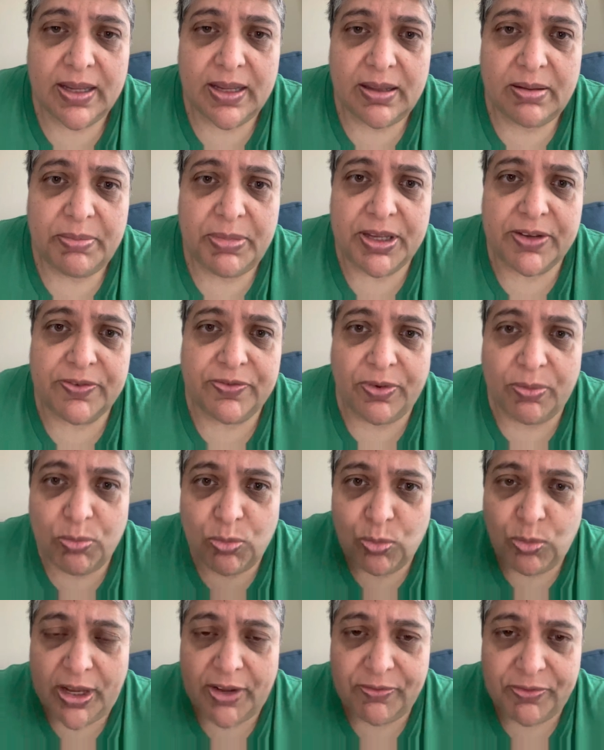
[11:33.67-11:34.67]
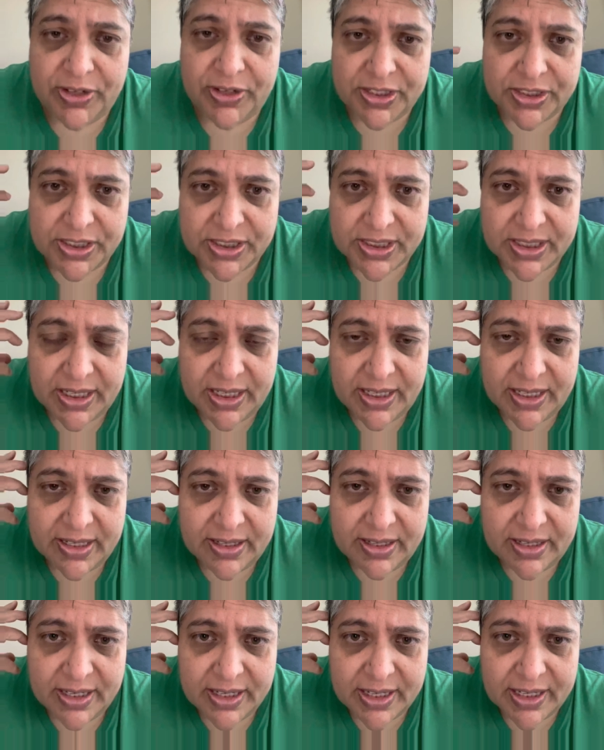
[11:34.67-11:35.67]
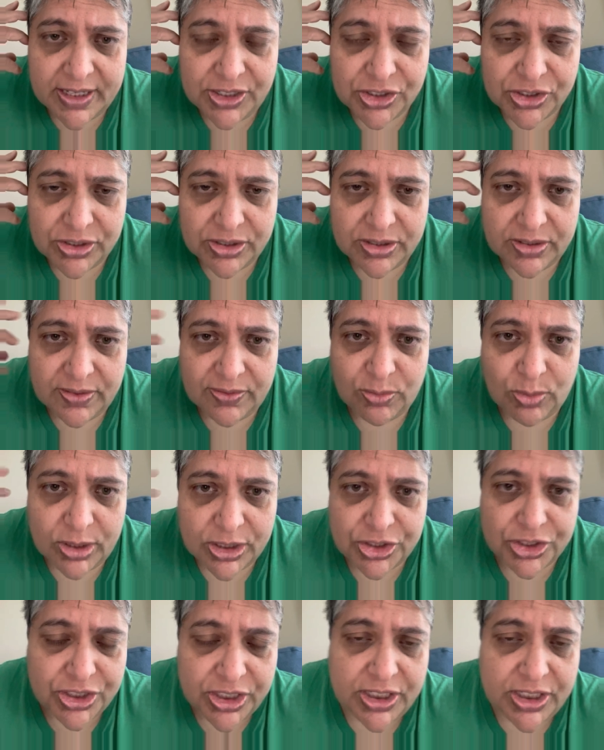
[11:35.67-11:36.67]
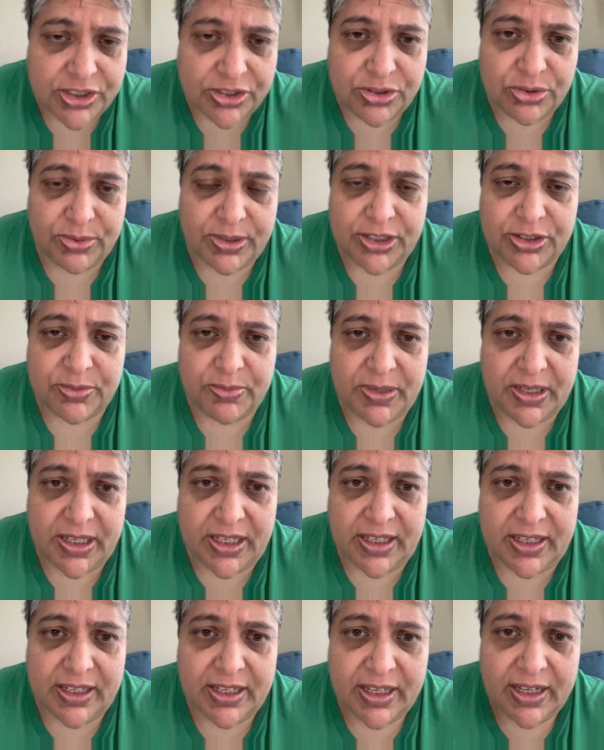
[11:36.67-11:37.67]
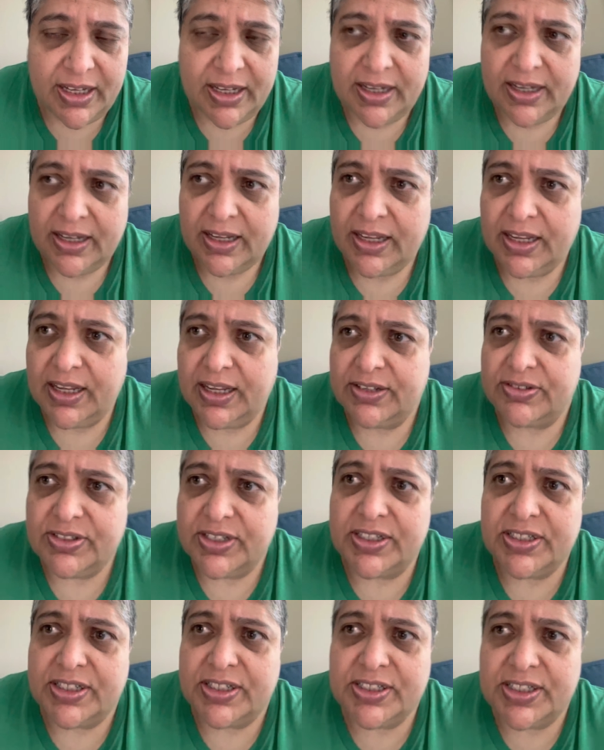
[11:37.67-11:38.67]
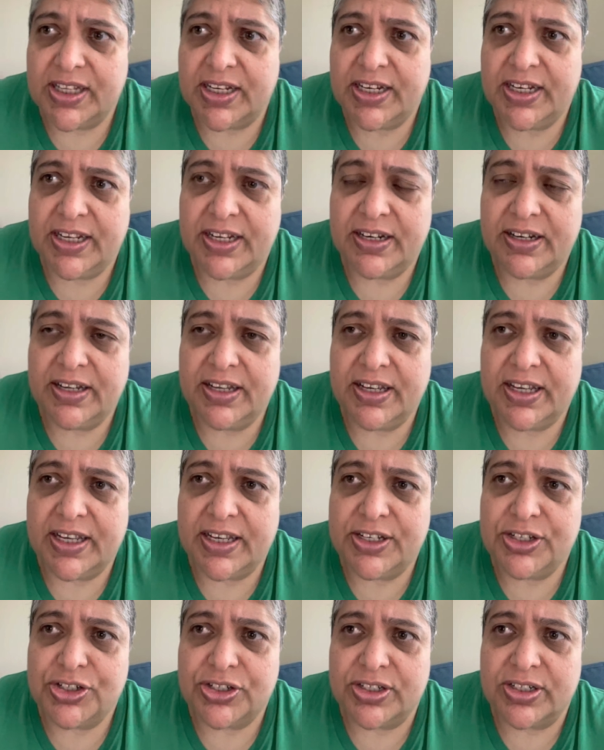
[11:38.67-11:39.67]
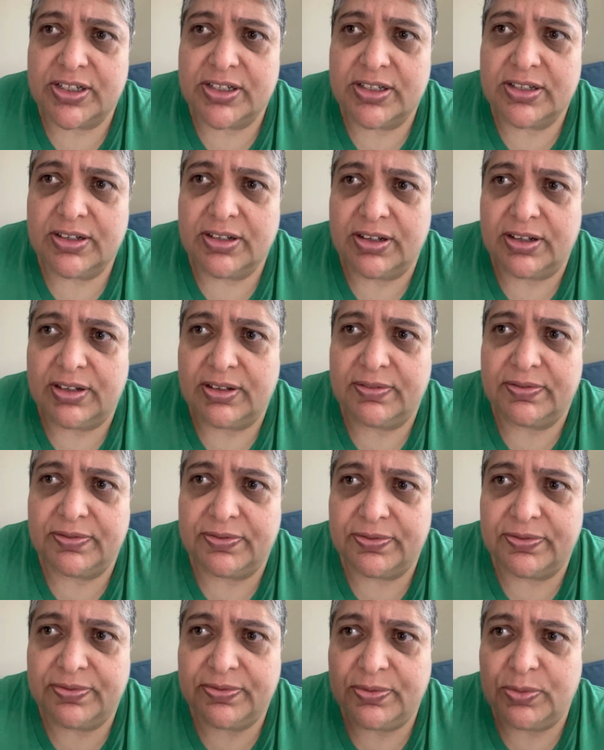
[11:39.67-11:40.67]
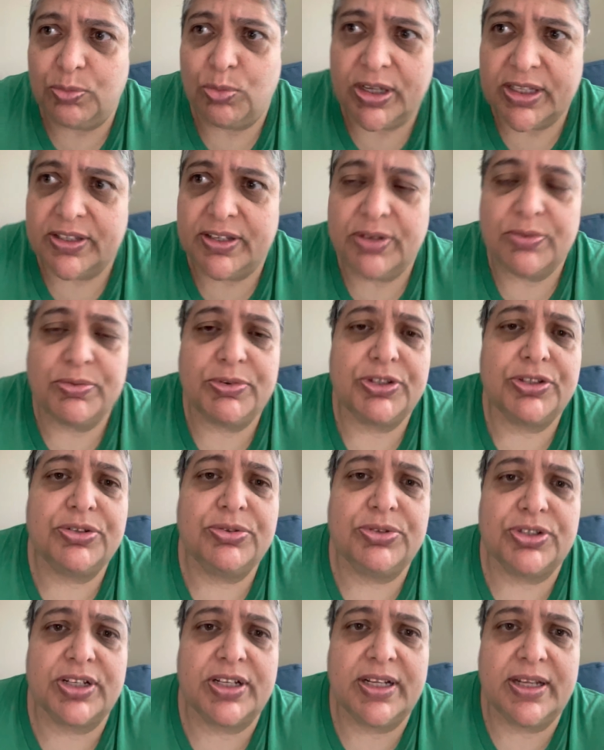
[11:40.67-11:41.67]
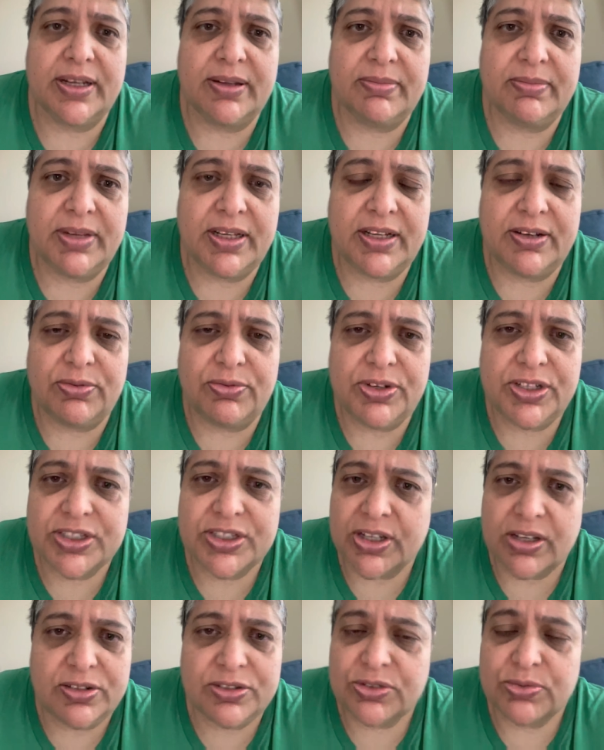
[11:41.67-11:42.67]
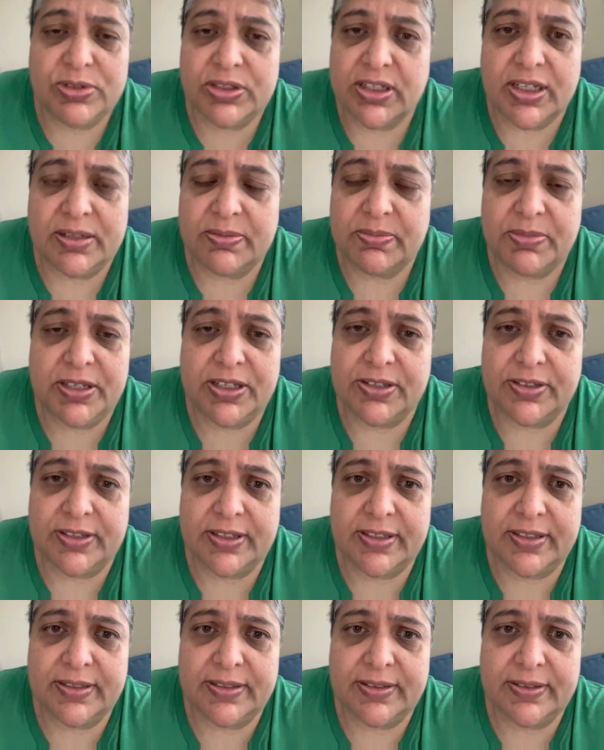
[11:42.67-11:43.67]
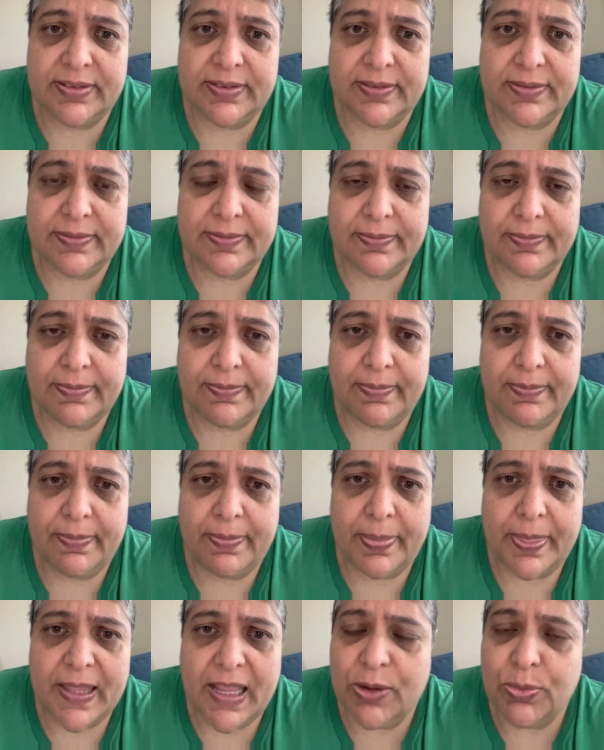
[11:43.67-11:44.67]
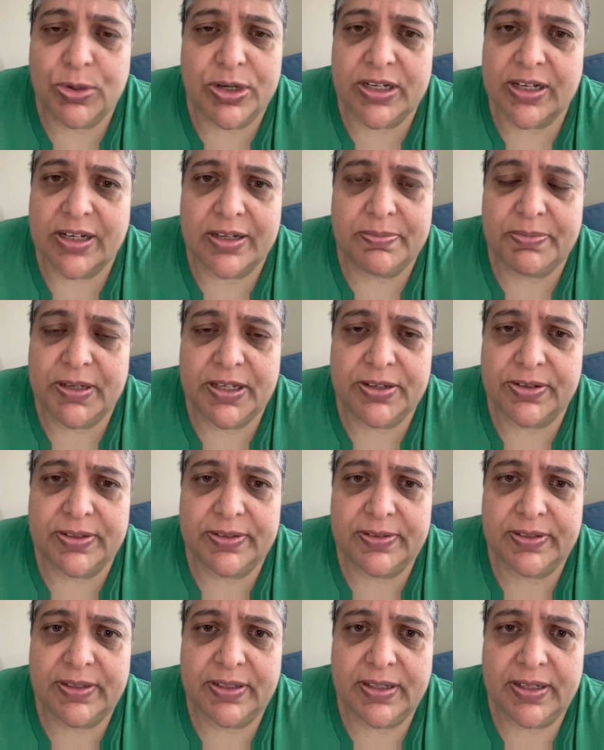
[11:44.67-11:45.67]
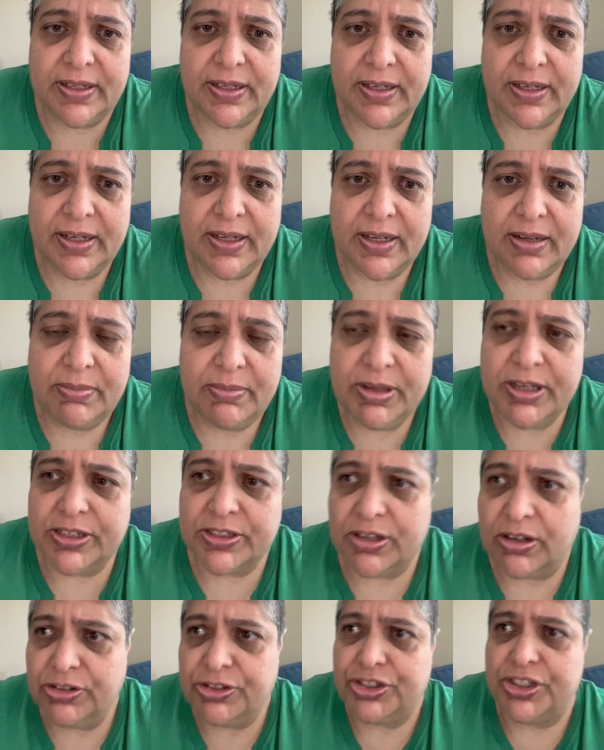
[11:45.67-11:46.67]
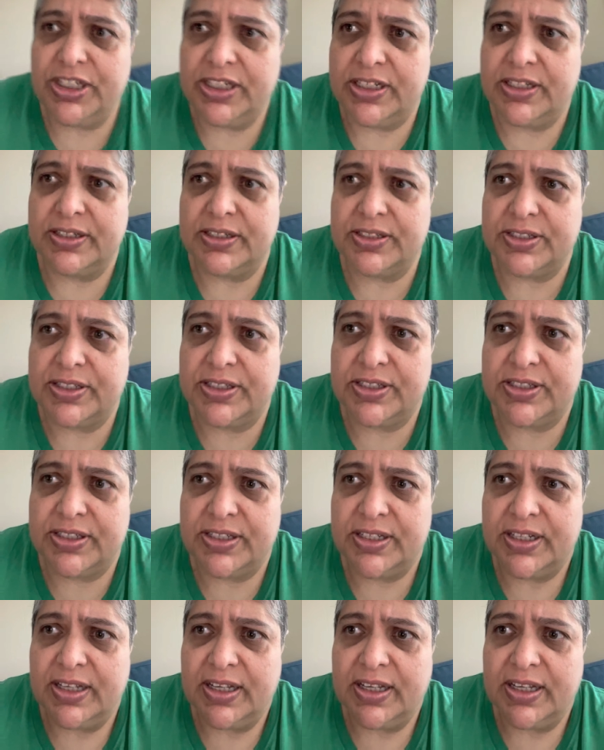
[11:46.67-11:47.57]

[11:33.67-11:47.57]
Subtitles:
If this is any indication of what she's doing to me, this is any indication of what they would do to them, the results would not be good. It would not be good. Because all she does is